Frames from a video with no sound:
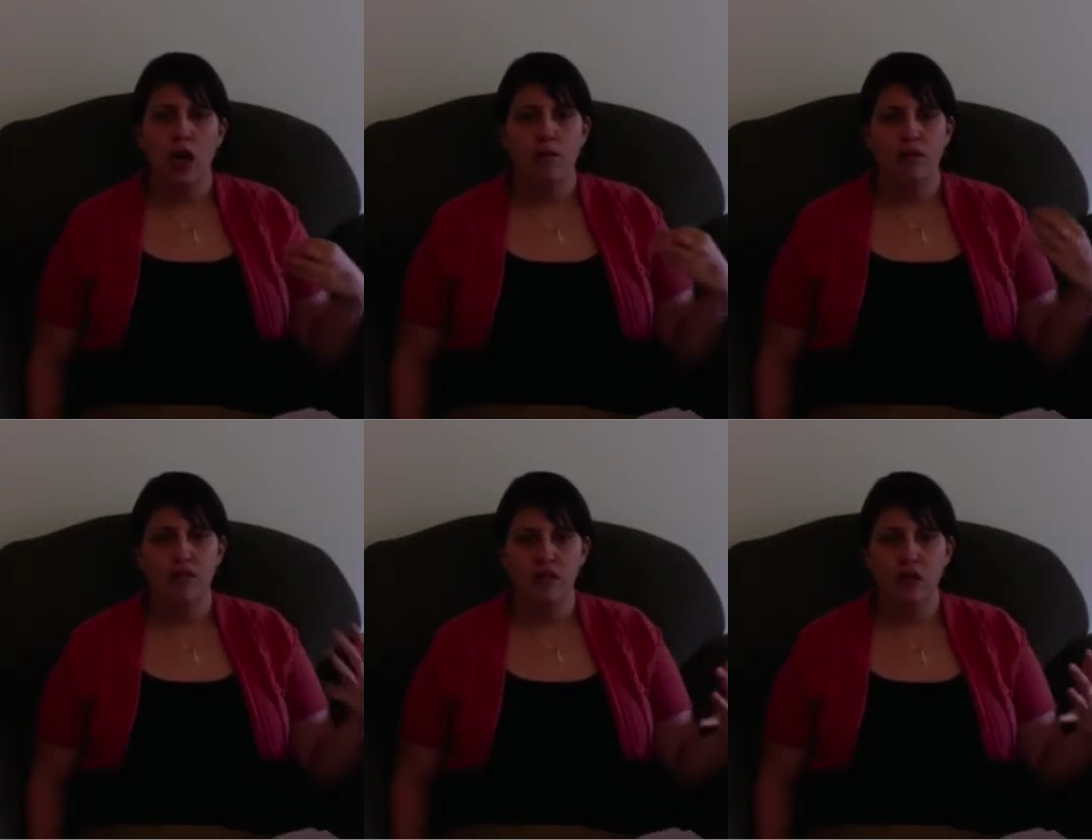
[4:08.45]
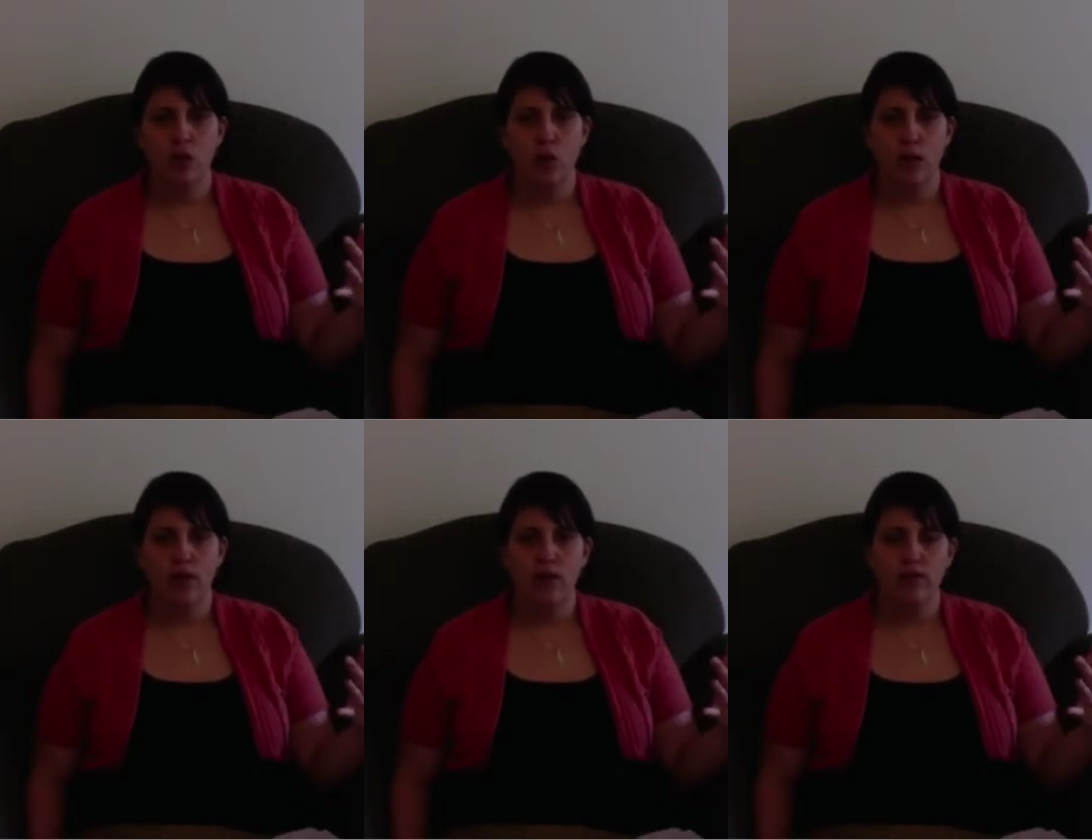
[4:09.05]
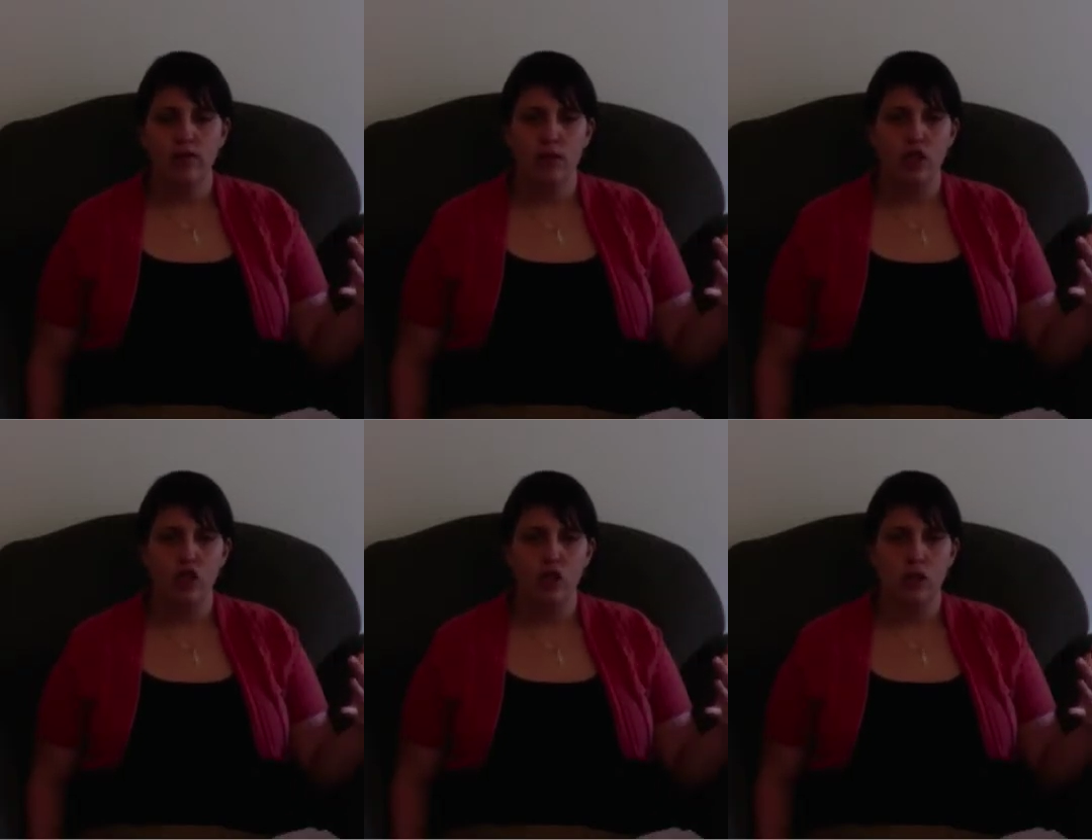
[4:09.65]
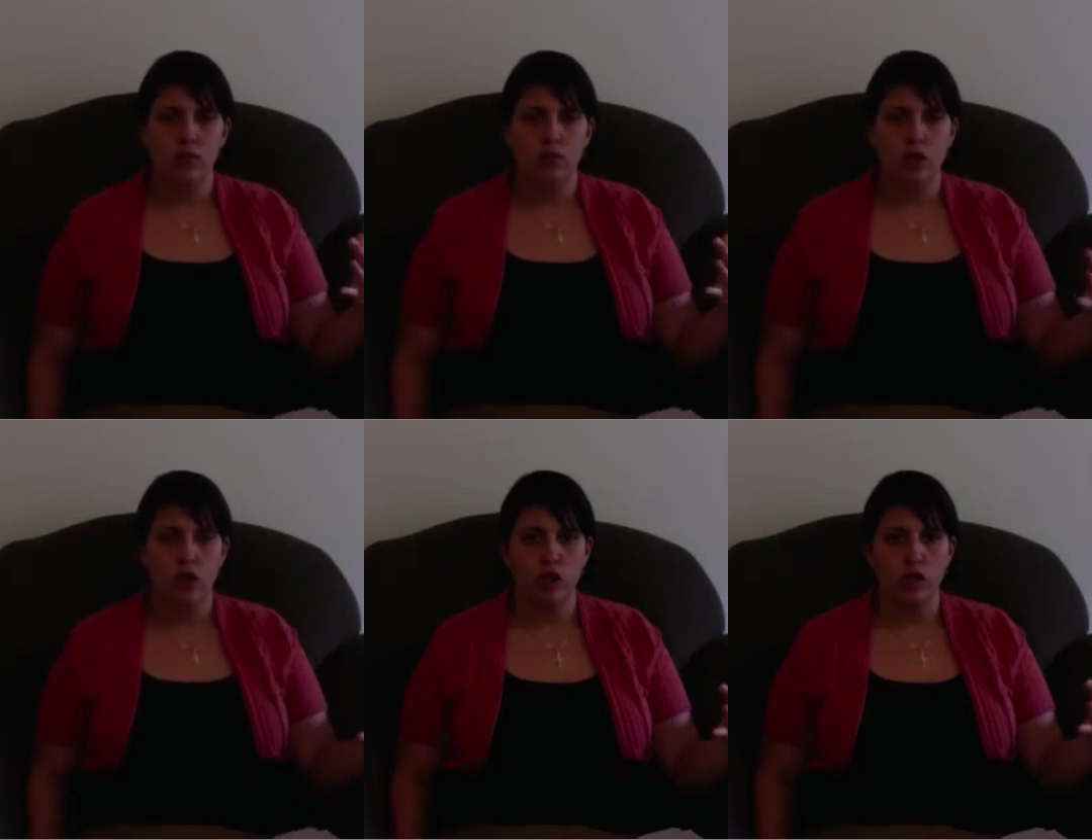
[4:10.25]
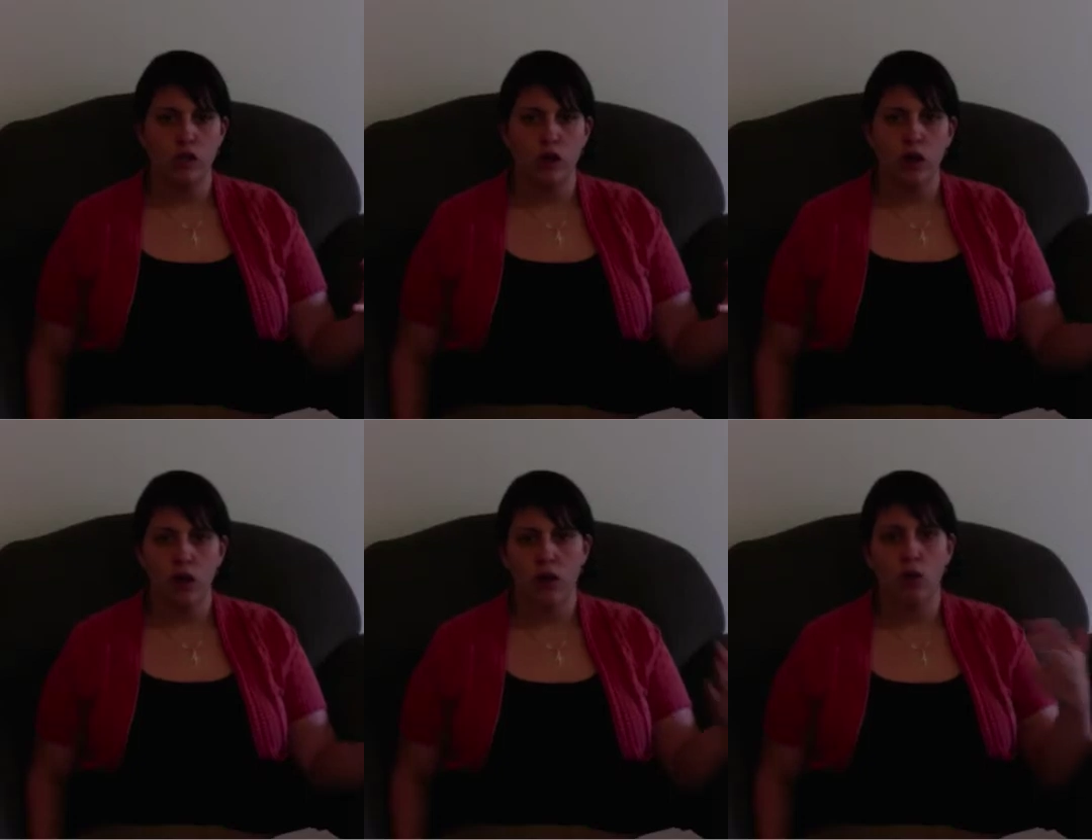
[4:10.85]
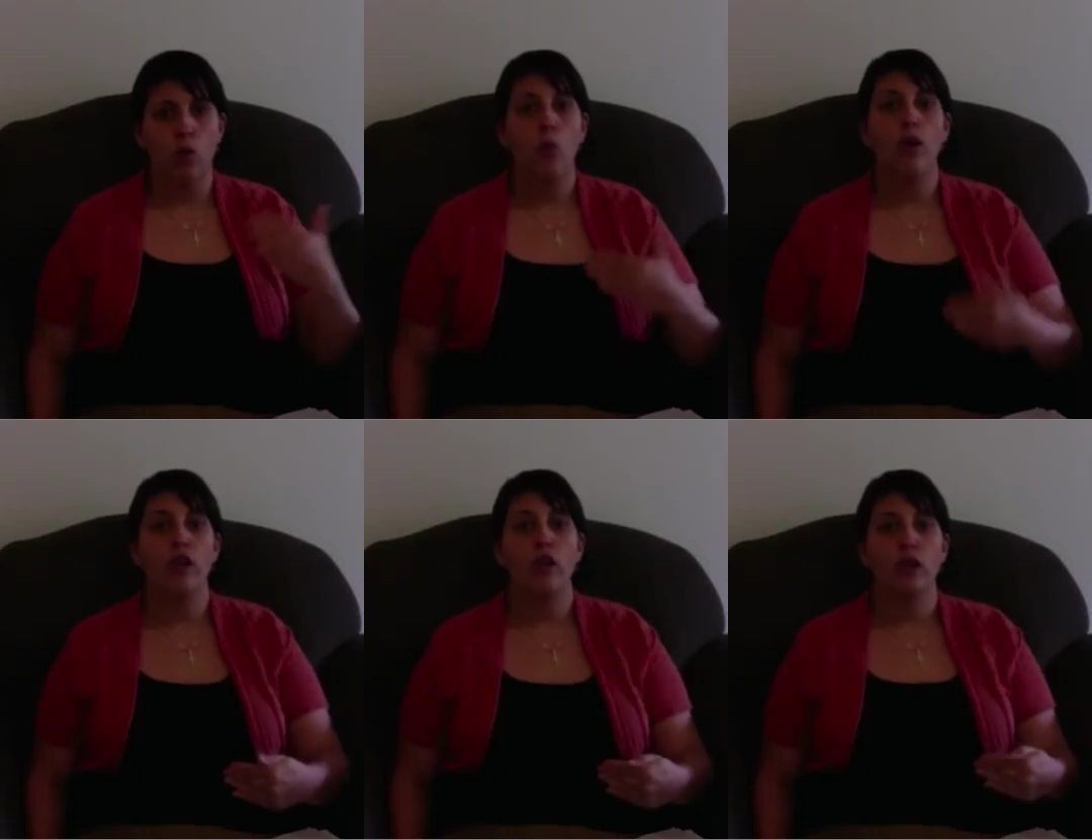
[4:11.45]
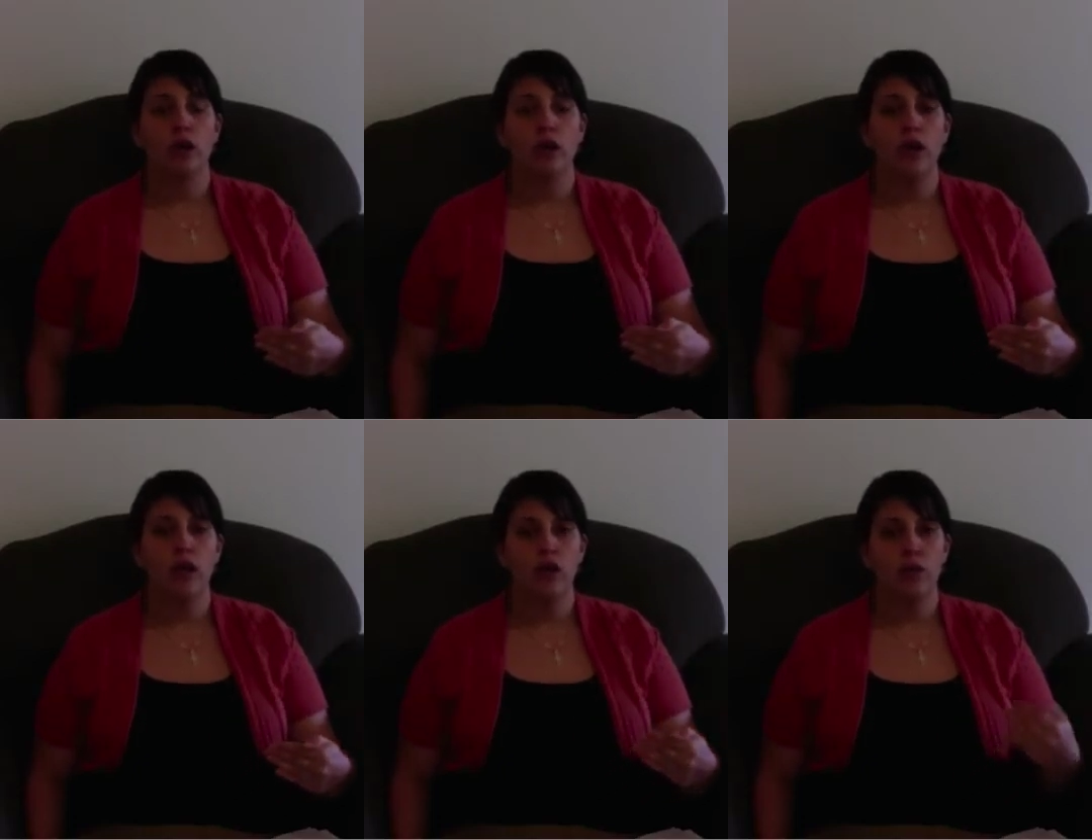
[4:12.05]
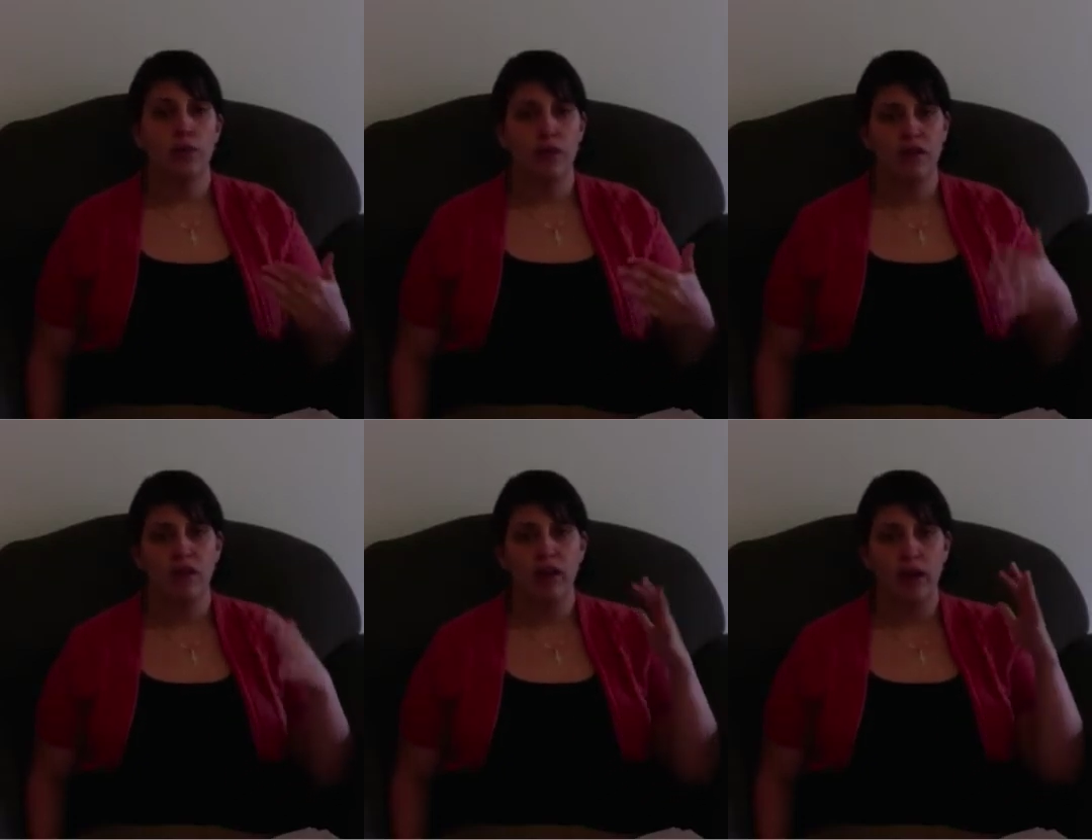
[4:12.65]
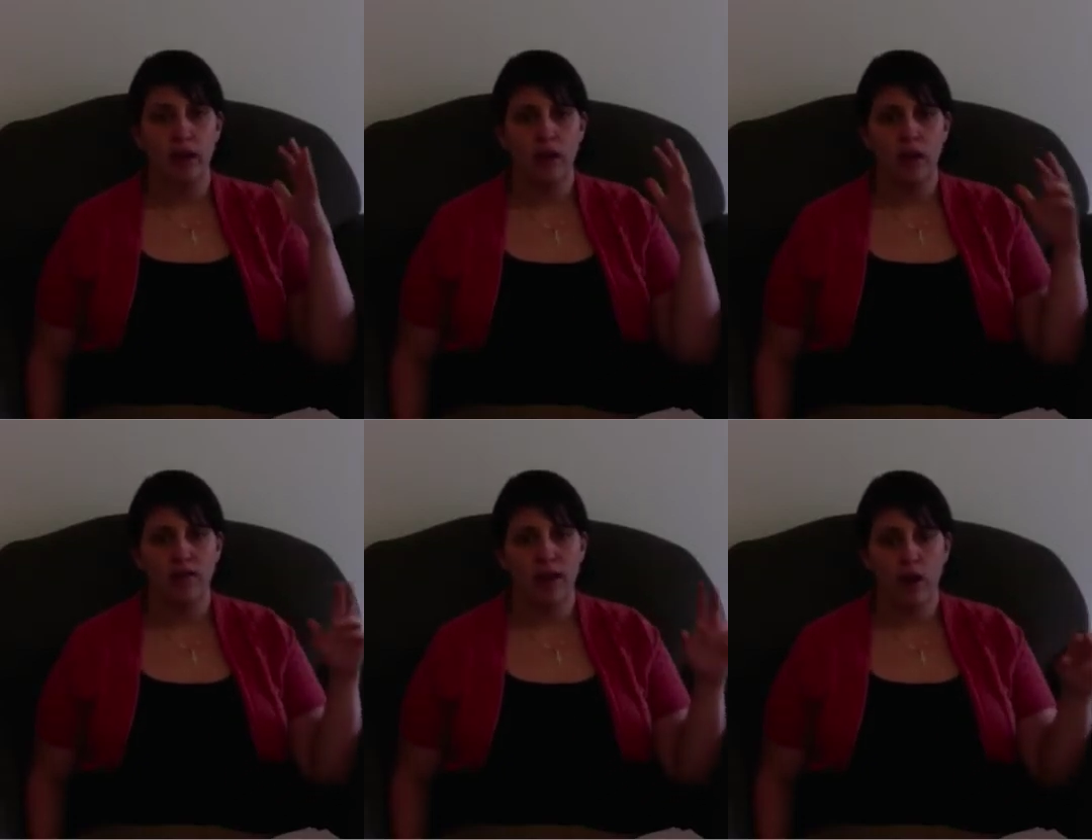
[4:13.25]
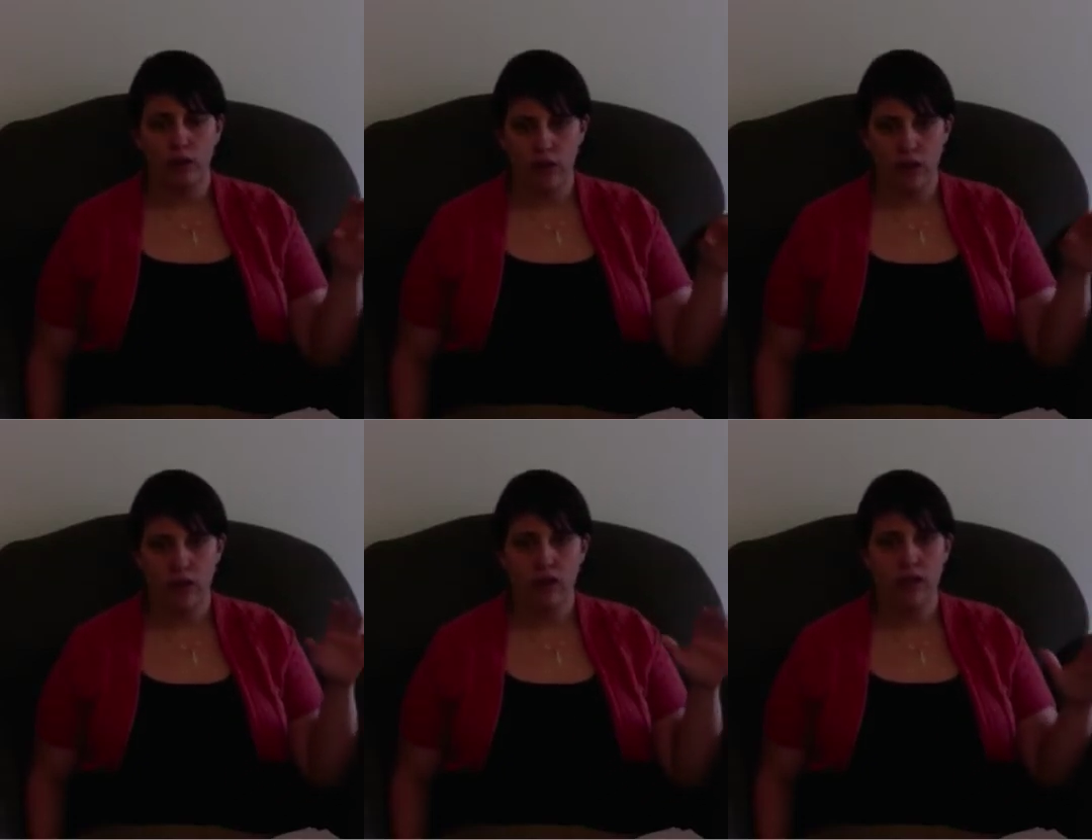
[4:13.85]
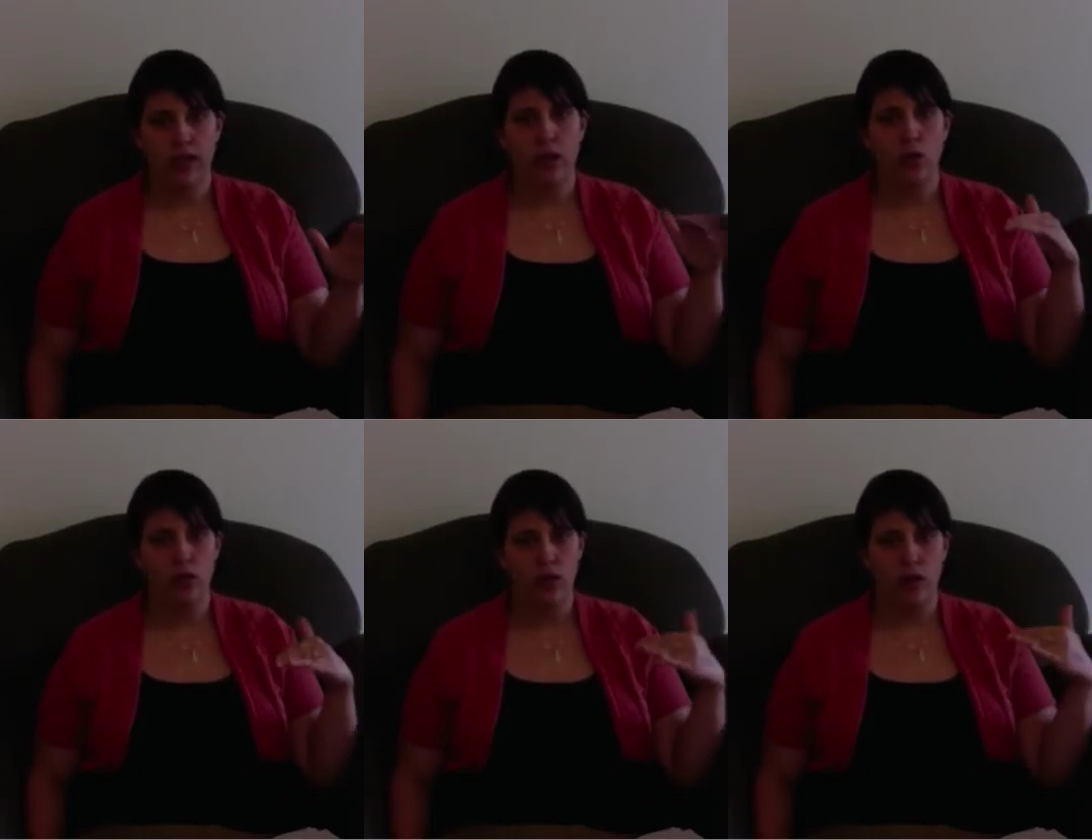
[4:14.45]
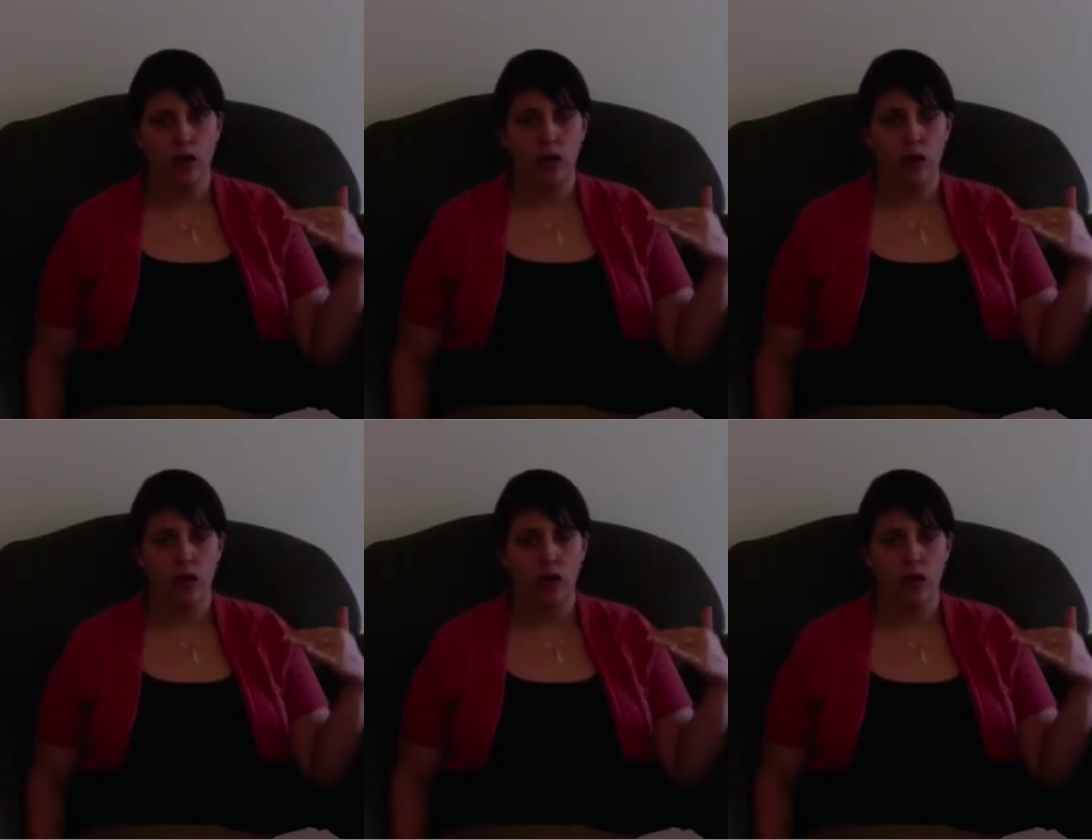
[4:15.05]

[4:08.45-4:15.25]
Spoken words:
to see what the inflammation markers are when you're in your baseline kind of healthy state within